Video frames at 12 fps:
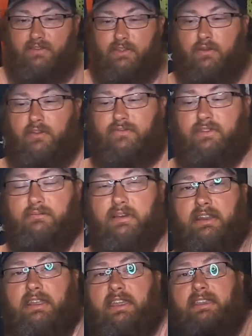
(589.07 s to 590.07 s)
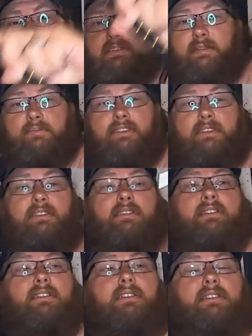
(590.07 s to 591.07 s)
So if somebody has
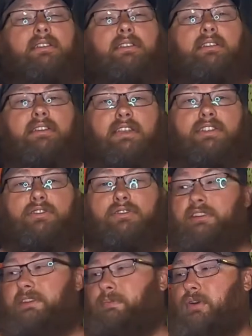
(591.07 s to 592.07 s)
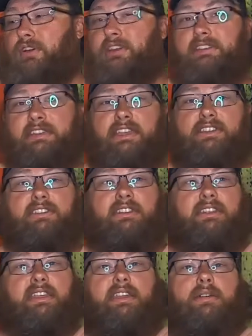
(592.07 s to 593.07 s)
something and you're in a sparring session
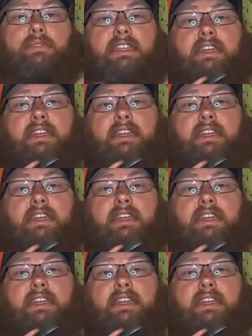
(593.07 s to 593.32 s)
and they come